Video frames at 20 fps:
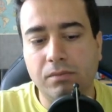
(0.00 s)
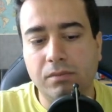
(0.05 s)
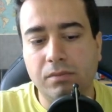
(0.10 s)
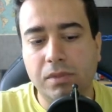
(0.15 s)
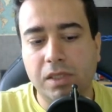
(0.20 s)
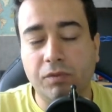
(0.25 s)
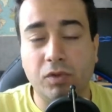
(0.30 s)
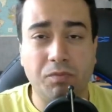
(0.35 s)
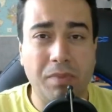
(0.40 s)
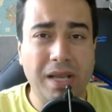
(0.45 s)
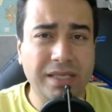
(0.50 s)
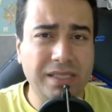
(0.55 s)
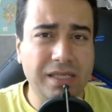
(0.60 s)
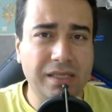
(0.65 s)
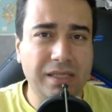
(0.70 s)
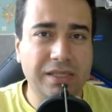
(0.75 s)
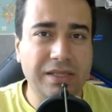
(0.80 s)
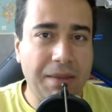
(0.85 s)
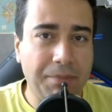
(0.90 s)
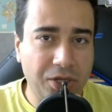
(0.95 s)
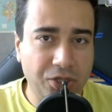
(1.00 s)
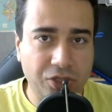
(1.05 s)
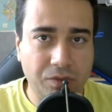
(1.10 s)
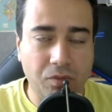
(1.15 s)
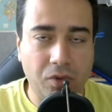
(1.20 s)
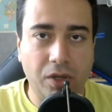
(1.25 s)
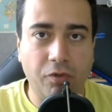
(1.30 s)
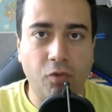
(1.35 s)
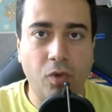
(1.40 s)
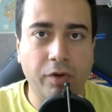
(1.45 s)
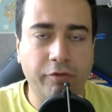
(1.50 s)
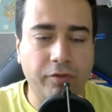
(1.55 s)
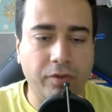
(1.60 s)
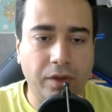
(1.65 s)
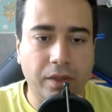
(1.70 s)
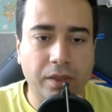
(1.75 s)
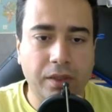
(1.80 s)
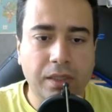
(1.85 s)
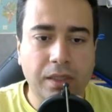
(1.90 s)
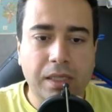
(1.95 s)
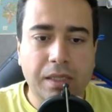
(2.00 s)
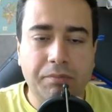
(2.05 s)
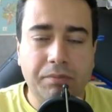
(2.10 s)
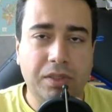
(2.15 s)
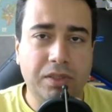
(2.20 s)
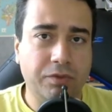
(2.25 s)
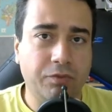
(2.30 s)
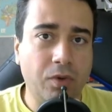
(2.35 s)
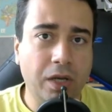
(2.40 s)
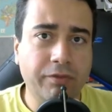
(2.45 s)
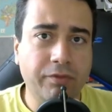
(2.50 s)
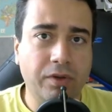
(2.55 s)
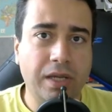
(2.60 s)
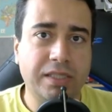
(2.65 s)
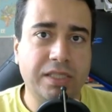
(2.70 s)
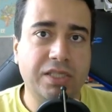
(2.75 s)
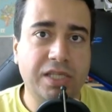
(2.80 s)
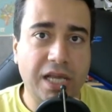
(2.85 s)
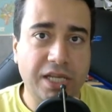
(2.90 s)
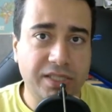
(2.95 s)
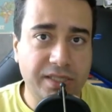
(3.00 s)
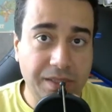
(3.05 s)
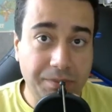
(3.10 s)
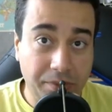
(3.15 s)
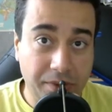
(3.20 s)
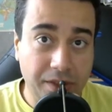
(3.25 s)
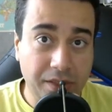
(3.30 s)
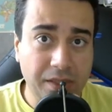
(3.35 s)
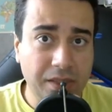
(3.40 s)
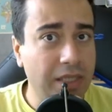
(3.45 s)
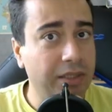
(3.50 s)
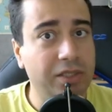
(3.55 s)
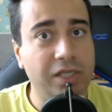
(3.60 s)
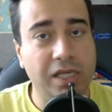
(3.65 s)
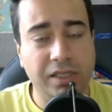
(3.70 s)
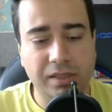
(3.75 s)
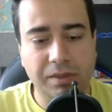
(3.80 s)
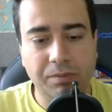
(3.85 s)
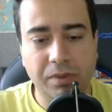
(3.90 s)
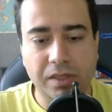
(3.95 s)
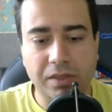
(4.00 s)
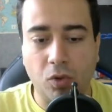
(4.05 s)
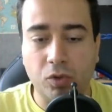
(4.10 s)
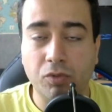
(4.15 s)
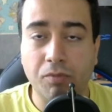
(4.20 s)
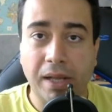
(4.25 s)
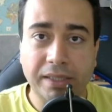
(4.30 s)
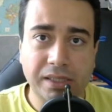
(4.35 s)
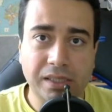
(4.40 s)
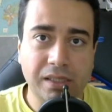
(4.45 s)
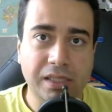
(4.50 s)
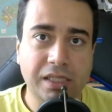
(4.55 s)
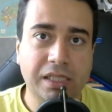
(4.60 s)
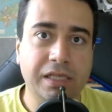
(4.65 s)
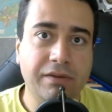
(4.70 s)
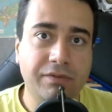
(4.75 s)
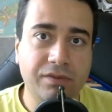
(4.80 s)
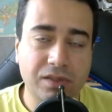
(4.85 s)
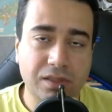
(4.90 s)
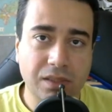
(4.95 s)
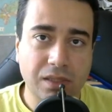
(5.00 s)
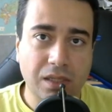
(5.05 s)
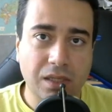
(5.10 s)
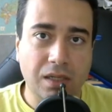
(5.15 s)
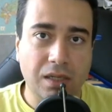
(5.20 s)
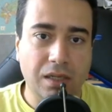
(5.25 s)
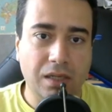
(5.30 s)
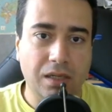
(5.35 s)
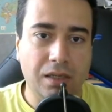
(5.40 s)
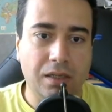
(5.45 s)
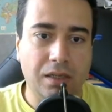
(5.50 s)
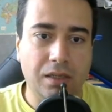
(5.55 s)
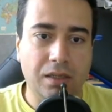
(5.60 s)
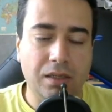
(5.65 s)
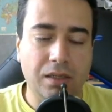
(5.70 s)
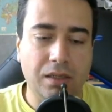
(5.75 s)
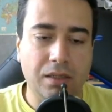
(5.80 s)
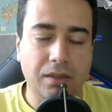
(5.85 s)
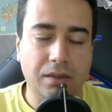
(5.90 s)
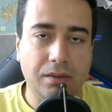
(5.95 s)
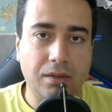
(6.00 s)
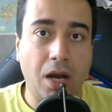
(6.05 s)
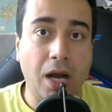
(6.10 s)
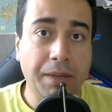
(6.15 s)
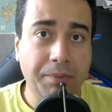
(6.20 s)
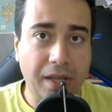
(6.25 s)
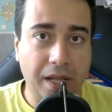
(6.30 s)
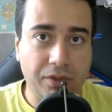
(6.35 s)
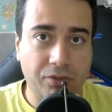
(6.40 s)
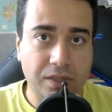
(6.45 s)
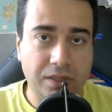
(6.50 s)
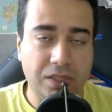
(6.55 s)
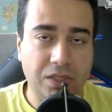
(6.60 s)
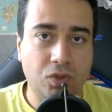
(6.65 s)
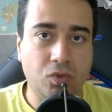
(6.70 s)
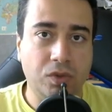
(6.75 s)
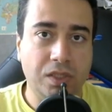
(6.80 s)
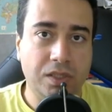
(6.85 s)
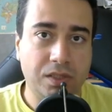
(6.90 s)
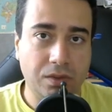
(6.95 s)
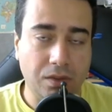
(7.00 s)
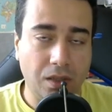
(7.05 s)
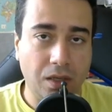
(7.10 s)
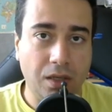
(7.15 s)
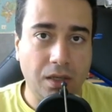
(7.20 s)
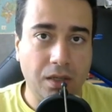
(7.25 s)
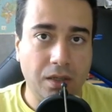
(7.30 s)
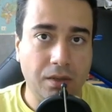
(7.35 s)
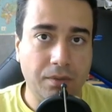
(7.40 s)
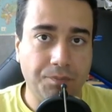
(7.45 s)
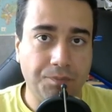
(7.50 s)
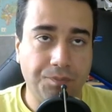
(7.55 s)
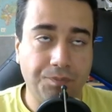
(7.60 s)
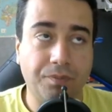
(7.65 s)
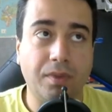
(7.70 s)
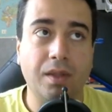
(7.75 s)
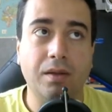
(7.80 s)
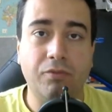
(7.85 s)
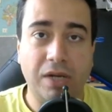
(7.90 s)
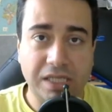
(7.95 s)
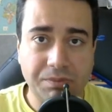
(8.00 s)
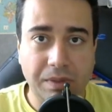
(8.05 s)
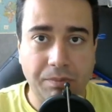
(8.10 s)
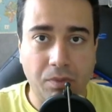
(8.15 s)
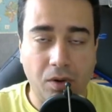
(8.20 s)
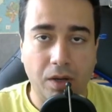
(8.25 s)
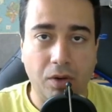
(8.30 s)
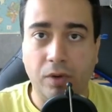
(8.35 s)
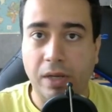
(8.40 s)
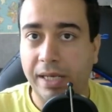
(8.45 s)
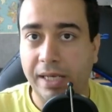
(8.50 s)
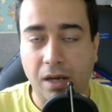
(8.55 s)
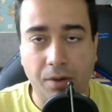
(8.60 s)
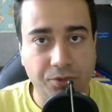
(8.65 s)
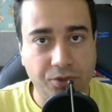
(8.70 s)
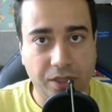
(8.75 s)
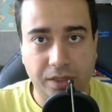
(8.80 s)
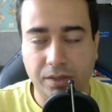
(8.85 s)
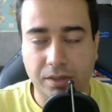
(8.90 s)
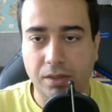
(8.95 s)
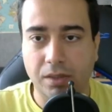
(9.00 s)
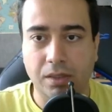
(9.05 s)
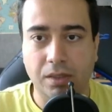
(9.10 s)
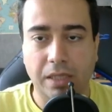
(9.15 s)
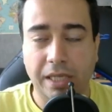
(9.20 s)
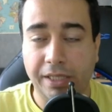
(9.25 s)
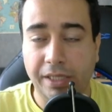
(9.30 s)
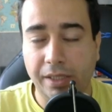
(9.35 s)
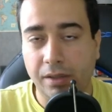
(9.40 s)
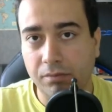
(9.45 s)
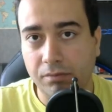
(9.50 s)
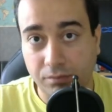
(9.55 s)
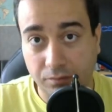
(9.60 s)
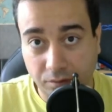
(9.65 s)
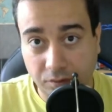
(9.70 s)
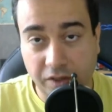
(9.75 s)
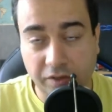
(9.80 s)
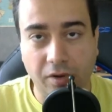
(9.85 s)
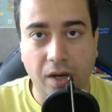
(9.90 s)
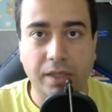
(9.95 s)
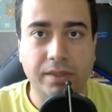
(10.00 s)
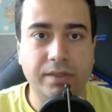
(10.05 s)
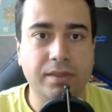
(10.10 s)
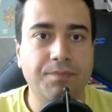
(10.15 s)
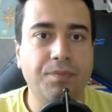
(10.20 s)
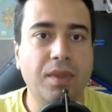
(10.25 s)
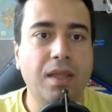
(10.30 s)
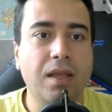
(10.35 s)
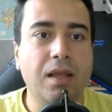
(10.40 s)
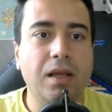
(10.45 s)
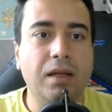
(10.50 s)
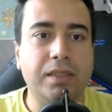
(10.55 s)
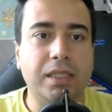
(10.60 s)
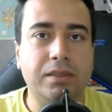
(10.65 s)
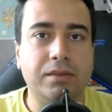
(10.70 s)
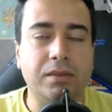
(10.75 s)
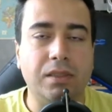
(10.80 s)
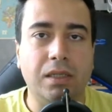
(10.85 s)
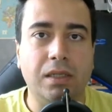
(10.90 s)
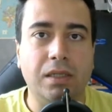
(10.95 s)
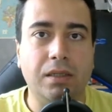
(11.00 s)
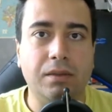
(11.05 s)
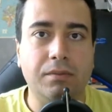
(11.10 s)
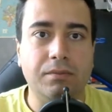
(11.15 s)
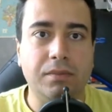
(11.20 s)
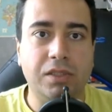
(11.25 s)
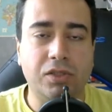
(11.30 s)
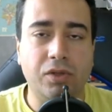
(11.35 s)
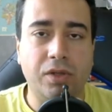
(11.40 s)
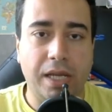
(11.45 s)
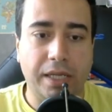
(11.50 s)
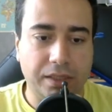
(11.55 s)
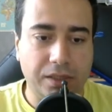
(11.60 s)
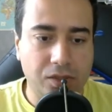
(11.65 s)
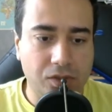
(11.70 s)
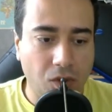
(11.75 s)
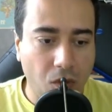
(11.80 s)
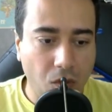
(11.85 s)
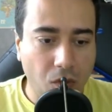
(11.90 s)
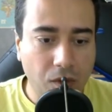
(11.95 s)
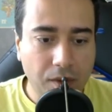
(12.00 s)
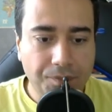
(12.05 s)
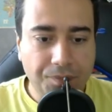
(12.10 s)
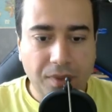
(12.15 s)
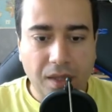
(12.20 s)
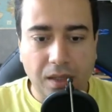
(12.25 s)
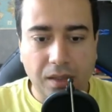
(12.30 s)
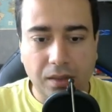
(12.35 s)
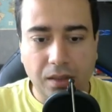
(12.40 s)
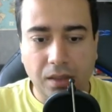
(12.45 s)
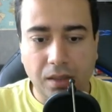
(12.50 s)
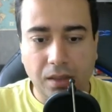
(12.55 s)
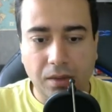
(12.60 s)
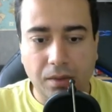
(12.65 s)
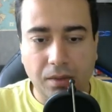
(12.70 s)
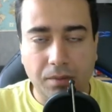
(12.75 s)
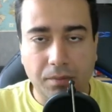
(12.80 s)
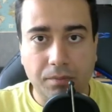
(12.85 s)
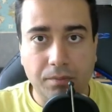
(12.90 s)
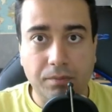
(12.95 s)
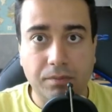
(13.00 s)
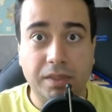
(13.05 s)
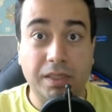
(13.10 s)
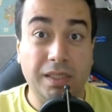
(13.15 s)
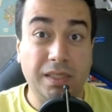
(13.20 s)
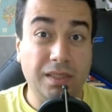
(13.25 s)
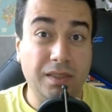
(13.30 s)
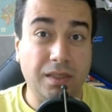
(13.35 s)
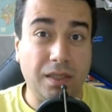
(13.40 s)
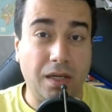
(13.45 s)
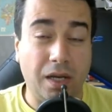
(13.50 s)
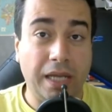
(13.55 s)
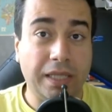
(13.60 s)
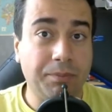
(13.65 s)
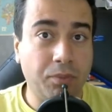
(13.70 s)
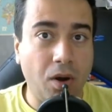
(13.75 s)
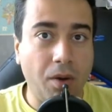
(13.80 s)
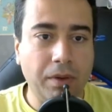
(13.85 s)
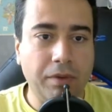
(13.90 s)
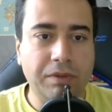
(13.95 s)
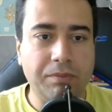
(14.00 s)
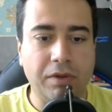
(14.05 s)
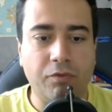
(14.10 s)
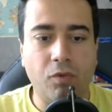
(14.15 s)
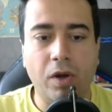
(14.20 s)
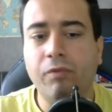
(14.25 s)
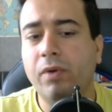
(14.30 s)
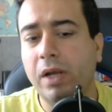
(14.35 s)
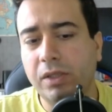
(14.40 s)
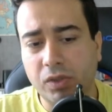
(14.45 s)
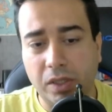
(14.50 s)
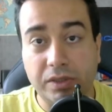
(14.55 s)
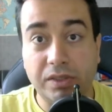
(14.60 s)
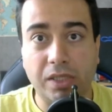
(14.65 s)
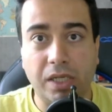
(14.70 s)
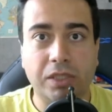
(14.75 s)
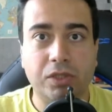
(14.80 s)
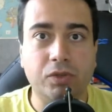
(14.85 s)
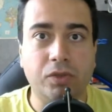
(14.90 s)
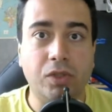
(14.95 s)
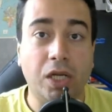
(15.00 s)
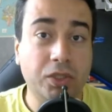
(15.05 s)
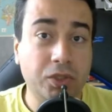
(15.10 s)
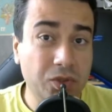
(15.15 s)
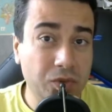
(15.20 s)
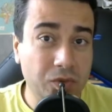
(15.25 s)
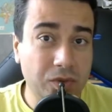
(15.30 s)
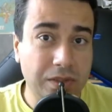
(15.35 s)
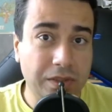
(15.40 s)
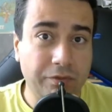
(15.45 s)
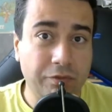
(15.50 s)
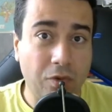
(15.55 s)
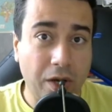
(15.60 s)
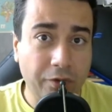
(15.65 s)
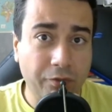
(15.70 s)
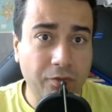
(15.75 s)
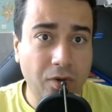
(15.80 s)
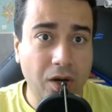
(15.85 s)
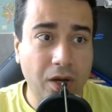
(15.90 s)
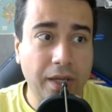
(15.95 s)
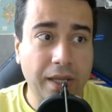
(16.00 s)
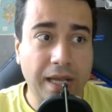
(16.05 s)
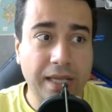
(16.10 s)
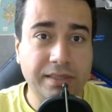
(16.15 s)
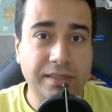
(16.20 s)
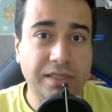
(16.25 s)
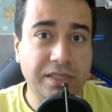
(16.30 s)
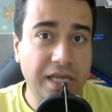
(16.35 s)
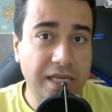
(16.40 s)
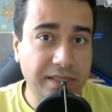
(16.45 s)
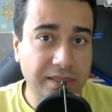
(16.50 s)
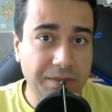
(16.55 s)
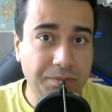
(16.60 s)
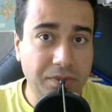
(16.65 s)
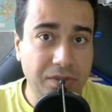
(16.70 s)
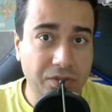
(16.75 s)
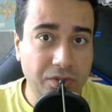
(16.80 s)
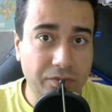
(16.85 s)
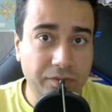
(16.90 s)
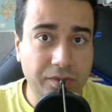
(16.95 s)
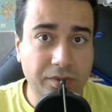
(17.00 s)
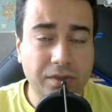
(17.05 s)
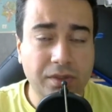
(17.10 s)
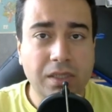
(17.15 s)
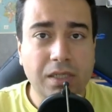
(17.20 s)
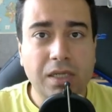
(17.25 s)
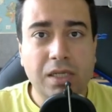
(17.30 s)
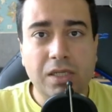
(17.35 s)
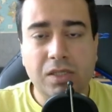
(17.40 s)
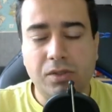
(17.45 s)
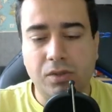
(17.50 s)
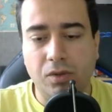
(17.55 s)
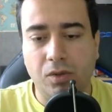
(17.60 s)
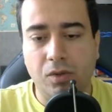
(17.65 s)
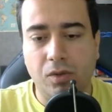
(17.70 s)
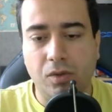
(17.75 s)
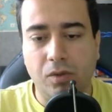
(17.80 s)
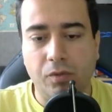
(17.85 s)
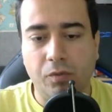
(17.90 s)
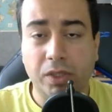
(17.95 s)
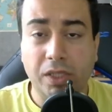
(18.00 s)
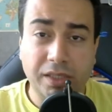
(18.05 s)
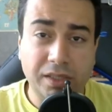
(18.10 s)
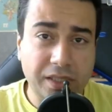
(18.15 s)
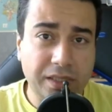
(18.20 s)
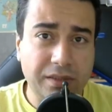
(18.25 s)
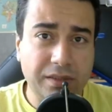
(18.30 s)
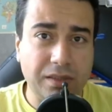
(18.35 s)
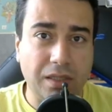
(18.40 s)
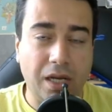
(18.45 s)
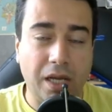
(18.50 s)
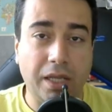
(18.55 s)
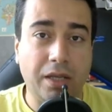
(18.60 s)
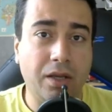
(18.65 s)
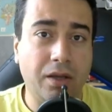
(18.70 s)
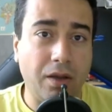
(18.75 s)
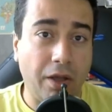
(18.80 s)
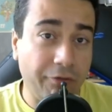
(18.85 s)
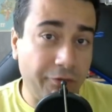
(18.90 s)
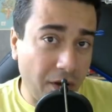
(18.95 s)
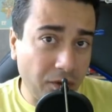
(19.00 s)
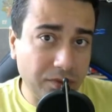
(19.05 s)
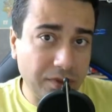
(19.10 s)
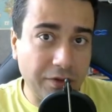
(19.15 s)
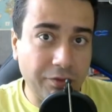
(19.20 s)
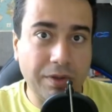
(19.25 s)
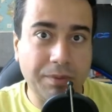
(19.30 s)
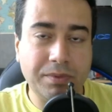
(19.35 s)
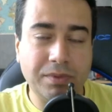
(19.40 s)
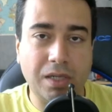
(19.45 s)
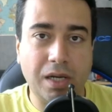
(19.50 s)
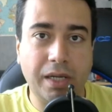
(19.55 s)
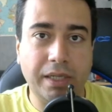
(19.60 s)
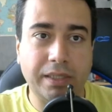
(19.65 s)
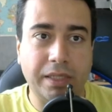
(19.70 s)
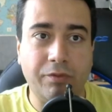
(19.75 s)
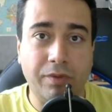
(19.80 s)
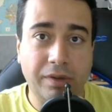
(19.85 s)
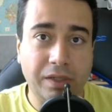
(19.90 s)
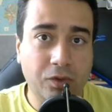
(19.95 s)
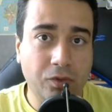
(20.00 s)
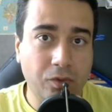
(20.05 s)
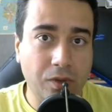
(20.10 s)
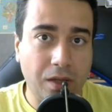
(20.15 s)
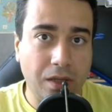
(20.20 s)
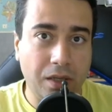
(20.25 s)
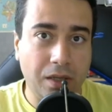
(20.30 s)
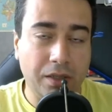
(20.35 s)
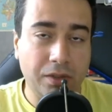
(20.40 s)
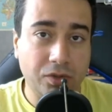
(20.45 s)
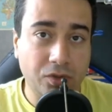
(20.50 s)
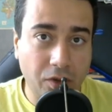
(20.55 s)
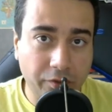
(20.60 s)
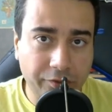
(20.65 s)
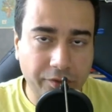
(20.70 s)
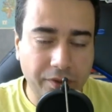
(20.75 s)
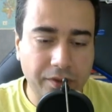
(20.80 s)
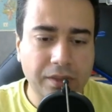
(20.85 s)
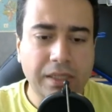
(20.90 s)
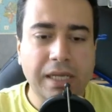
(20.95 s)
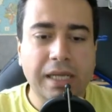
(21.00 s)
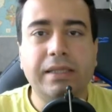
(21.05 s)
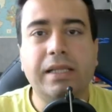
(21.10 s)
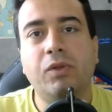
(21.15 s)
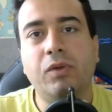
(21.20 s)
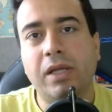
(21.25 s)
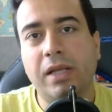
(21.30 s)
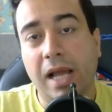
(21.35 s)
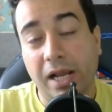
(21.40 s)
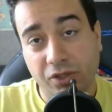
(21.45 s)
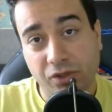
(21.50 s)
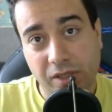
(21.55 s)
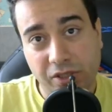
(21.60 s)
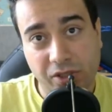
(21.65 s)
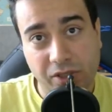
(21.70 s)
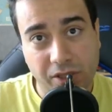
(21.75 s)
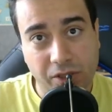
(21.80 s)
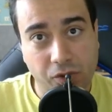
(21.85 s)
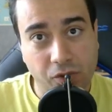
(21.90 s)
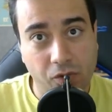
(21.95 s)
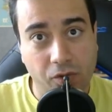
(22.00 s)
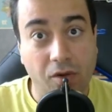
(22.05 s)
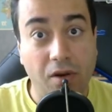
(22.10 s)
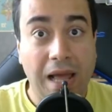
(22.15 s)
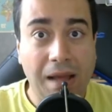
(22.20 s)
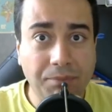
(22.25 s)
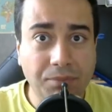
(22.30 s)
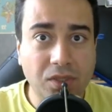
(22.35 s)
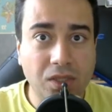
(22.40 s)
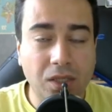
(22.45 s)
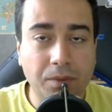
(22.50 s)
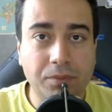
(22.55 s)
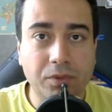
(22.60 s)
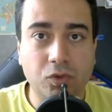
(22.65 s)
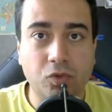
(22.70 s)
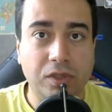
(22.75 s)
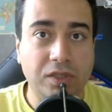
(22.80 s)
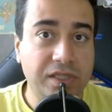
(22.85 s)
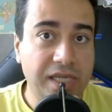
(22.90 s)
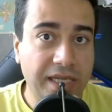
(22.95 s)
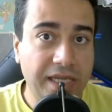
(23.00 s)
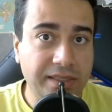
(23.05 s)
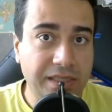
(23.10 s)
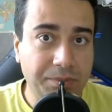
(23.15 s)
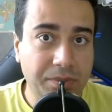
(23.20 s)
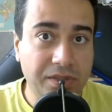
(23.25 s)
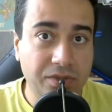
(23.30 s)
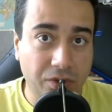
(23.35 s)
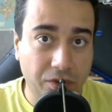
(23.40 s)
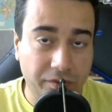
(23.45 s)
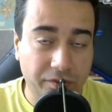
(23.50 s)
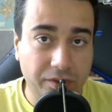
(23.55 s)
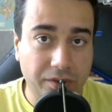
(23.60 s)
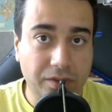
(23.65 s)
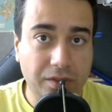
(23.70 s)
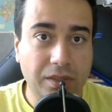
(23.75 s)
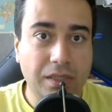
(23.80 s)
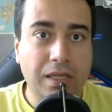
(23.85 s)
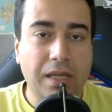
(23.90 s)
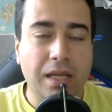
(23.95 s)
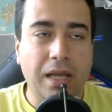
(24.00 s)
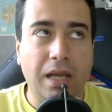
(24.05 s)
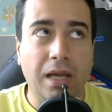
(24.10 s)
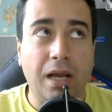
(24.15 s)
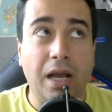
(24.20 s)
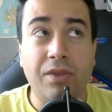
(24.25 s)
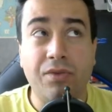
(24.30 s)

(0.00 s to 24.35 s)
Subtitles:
it was basically damaging my Wi-Fi, because the Wi-Fi has a DHCP, and DHCP automatically gives IP addresses to this Raspberry Pi or any object, any device that is connected. So then I had a problem with my Wi-Fi, so I decided to not use the Wi-Fi as the DHCP server. So what I did, I found a website and a very cool software that you can actually turn your laptop to a DHCP server. I